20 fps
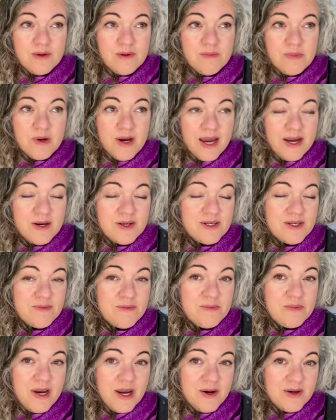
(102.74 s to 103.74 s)

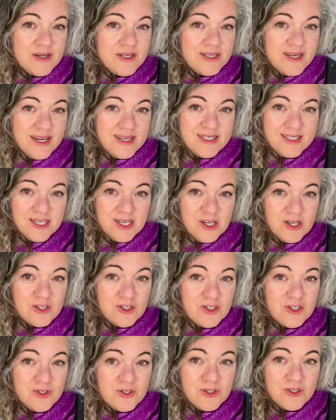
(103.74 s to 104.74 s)
prioritizing your
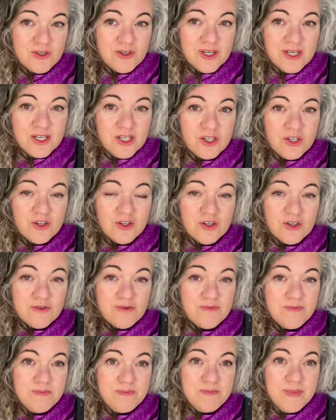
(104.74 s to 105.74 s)
children and your
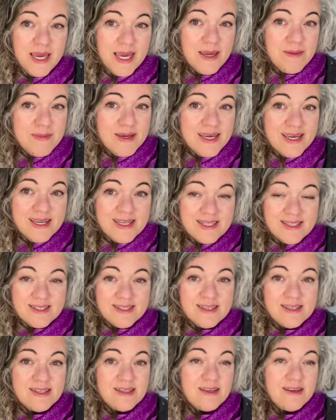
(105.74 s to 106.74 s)
babies,
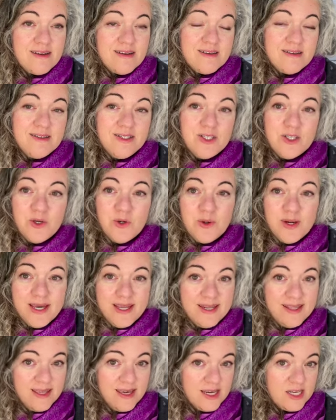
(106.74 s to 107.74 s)
do it.
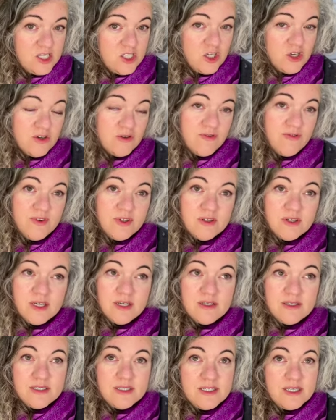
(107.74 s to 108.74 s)
Like, don't feel
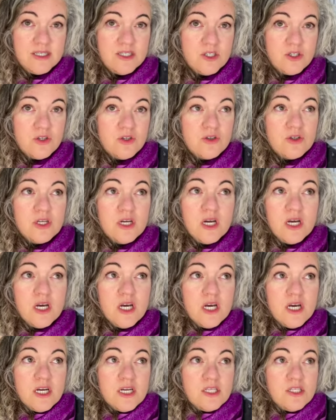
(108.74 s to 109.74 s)
guilty. Don't
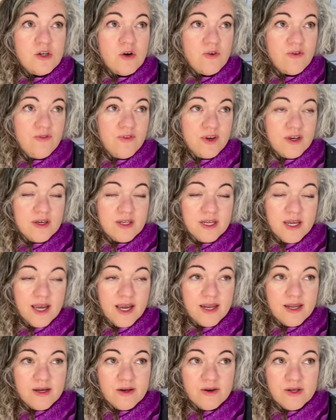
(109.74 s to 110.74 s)
feel
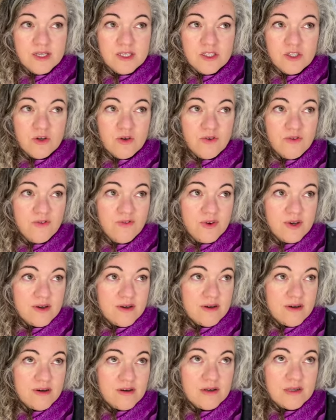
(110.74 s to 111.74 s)
inadequate. Don't
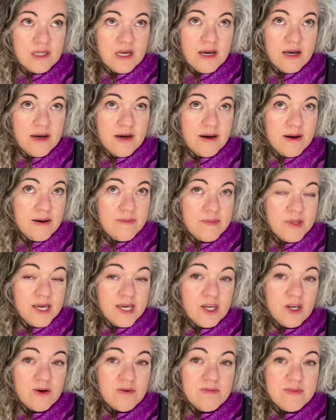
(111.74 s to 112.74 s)
feel
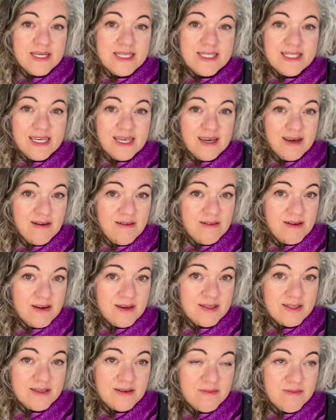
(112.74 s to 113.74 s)
like you're missing out
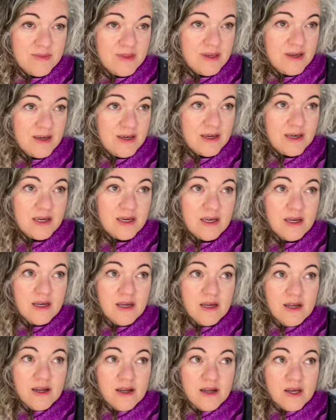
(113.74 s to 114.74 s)
on something.
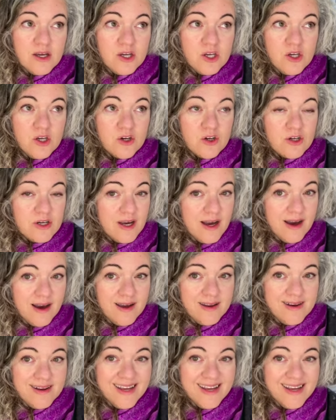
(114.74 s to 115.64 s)
You're not.